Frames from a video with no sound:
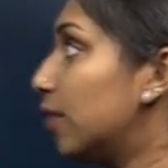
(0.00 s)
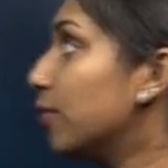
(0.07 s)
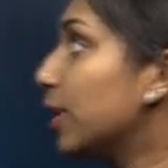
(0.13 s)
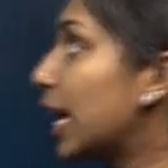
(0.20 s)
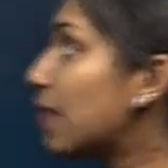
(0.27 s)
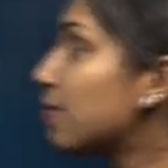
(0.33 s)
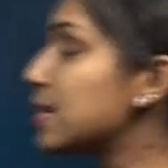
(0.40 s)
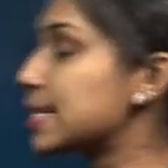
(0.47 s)

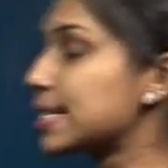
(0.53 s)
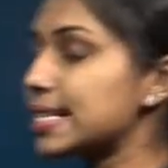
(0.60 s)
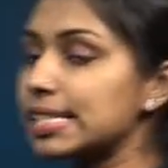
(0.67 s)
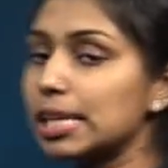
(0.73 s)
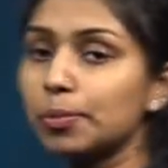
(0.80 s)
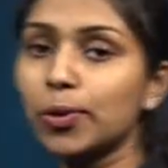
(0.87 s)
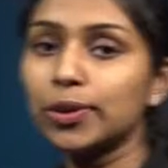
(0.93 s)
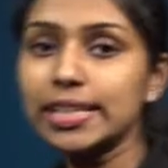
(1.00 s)
We have
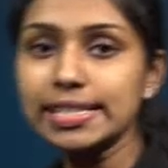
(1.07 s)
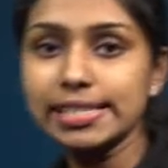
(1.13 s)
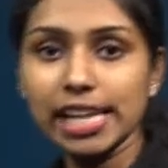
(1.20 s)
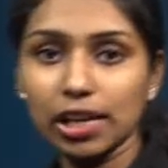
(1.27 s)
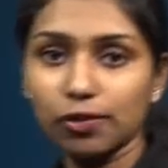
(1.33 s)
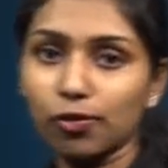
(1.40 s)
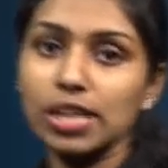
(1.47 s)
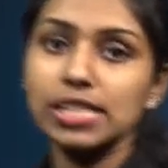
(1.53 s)
discussed about the
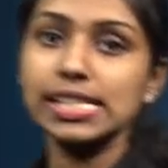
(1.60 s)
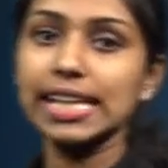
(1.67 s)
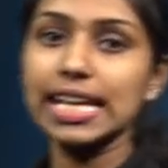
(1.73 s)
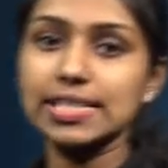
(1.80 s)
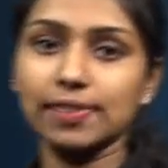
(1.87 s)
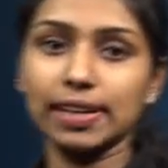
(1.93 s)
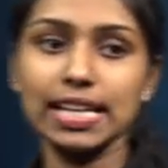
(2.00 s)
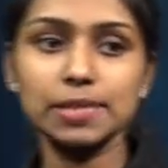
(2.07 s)
state function
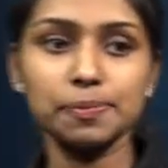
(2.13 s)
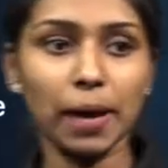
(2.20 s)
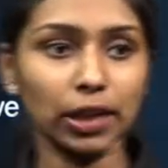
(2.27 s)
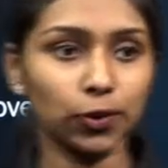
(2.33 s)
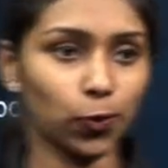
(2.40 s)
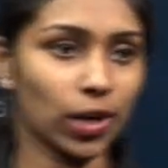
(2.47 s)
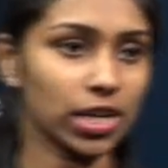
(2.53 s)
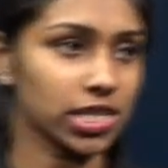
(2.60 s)
as well as
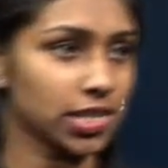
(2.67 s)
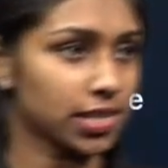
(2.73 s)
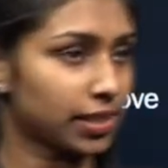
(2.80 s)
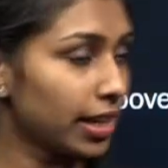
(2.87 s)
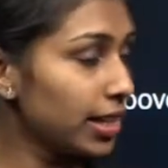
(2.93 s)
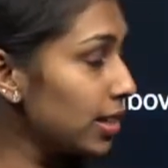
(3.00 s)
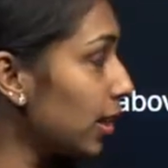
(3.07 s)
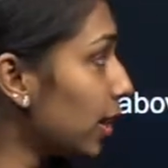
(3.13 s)
path functions,
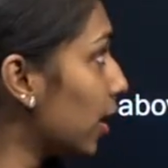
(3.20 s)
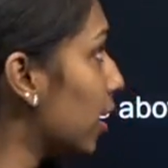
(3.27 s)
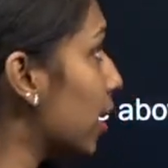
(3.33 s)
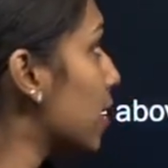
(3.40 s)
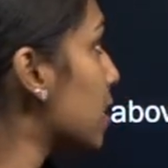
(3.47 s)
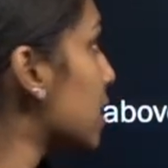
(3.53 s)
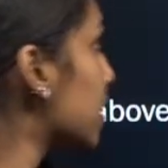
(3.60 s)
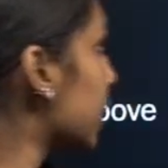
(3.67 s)
right?
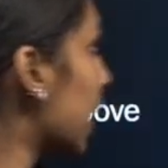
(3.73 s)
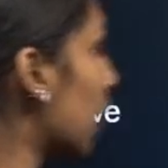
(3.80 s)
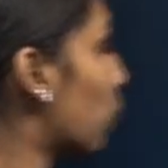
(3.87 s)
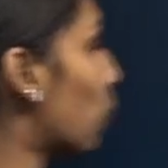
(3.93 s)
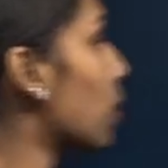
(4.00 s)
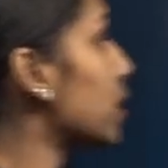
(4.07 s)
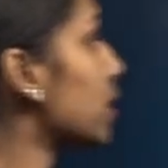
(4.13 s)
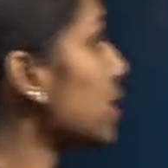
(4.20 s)

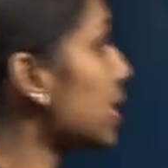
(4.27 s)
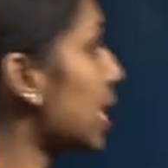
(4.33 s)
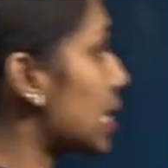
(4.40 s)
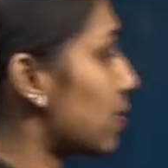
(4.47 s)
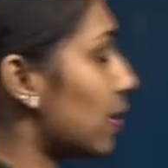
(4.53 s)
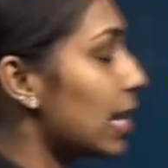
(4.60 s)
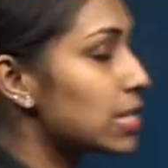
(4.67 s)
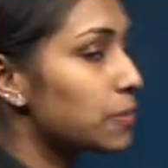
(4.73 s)
State functions
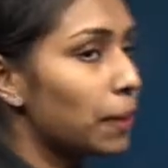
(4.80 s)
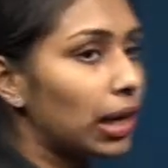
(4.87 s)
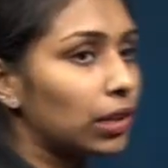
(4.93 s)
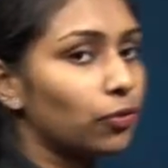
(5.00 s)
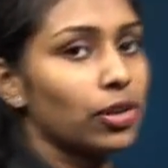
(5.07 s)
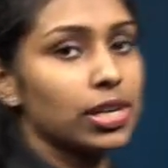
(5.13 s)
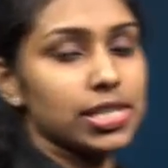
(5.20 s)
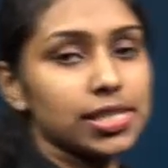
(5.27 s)
as well as
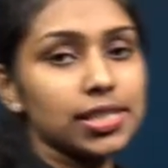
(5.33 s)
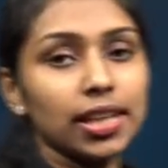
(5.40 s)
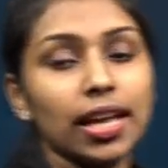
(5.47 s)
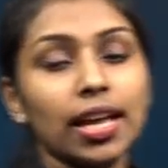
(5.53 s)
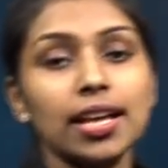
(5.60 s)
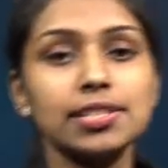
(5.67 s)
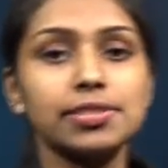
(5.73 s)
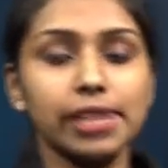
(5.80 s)
path function.
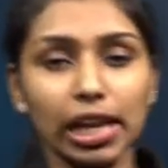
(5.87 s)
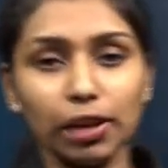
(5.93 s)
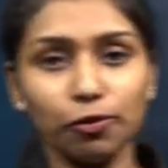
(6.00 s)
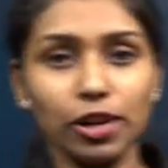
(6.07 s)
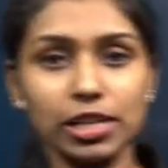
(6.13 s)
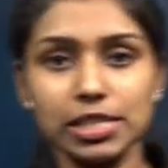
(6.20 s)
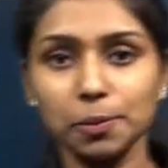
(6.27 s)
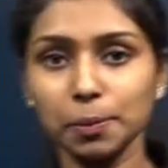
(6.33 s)
State
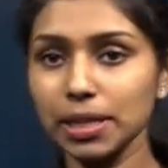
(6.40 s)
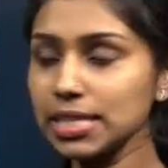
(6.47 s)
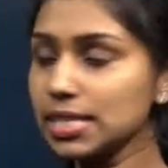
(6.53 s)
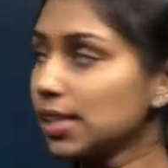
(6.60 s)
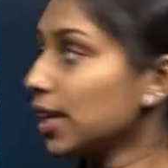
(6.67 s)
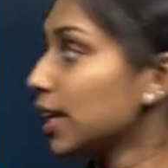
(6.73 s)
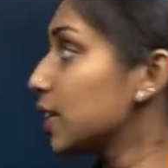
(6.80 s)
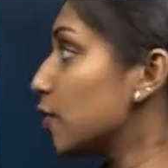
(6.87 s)
function means
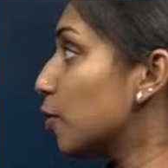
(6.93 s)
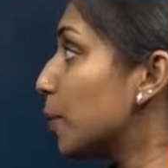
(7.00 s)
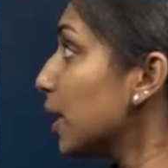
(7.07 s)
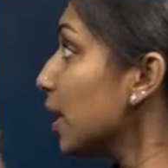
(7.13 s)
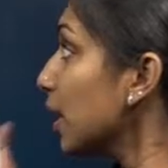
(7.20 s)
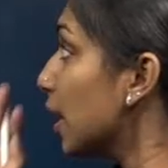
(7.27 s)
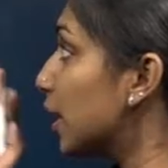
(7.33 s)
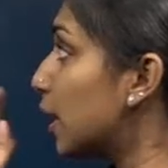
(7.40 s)
it will
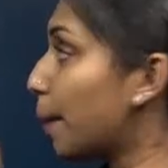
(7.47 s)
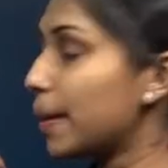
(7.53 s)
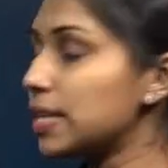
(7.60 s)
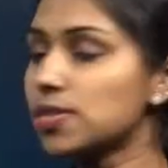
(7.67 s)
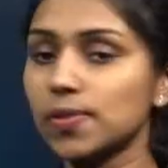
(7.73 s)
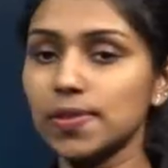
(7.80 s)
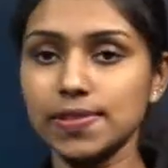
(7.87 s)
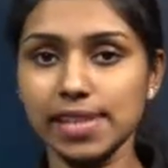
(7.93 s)
be
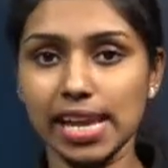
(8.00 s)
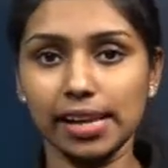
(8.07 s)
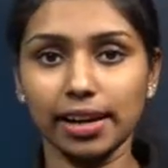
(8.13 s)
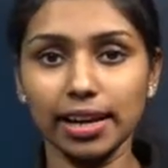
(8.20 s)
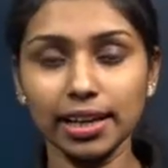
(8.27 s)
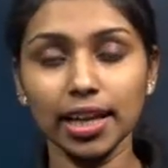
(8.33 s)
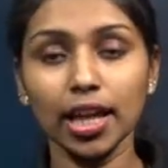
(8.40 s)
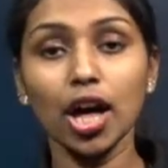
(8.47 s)
depends on the state,
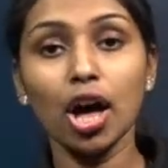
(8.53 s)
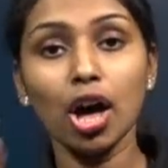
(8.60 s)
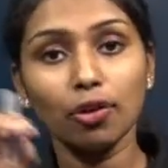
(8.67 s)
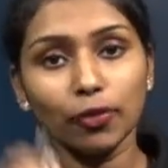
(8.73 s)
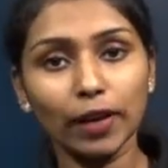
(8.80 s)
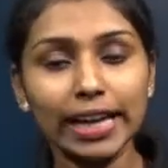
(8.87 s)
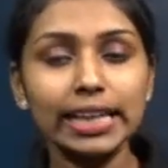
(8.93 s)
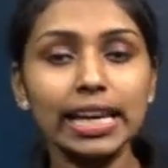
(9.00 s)
right?
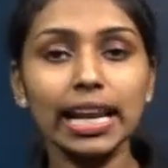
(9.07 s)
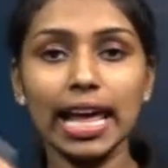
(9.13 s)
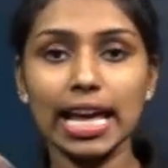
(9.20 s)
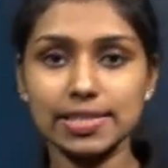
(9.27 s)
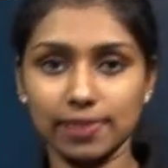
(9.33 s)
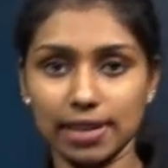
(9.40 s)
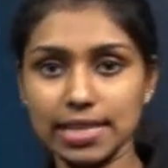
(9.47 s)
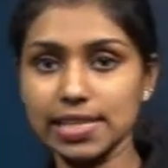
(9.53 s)
Final
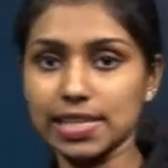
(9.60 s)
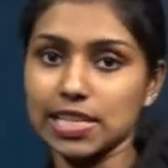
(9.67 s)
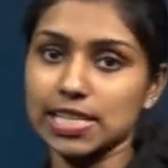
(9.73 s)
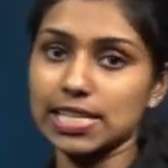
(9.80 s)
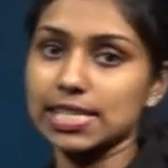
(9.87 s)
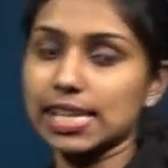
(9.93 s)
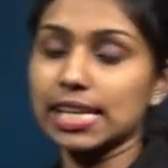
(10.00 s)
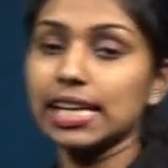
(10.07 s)
as well as
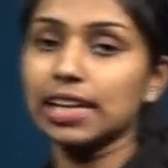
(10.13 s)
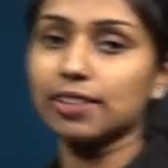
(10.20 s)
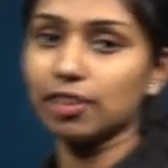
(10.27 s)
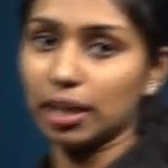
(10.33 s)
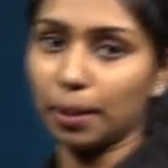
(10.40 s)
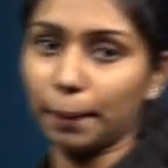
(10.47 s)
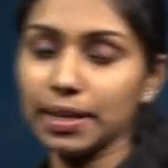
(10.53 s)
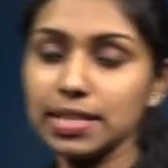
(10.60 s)
initial state, it
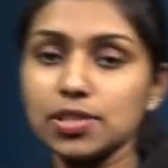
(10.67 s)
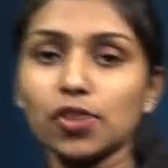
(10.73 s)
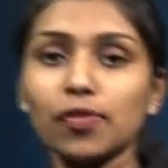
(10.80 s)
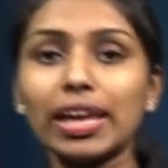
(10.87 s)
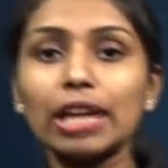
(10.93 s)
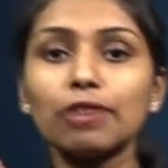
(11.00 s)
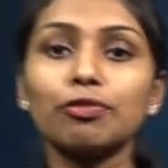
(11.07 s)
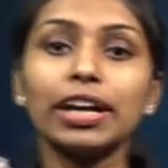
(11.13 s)
will depend. So
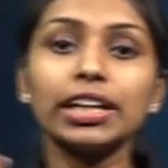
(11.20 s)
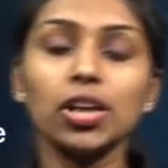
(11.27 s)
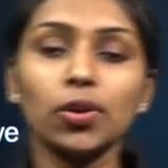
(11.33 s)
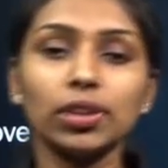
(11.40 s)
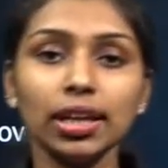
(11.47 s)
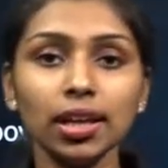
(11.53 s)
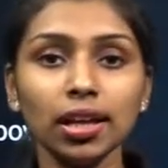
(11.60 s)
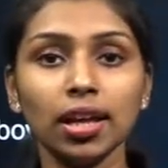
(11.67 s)
we can find
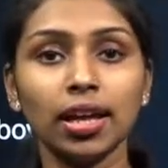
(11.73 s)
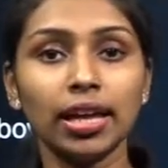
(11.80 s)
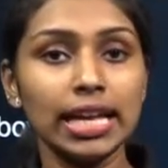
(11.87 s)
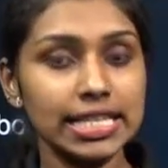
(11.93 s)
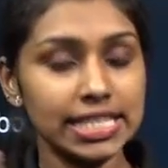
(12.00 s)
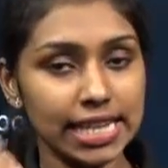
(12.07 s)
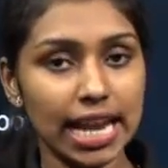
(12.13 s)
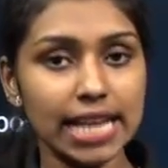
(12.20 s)
out the
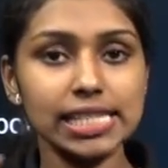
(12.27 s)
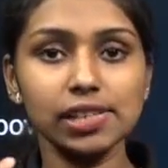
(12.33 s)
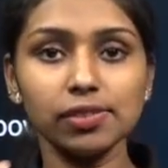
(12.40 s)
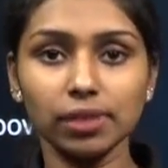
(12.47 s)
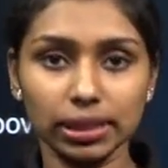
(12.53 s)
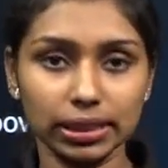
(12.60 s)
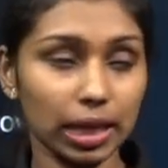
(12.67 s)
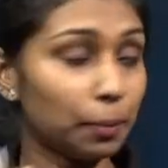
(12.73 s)
change
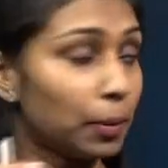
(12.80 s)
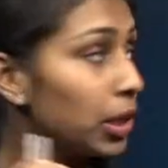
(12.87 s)
in that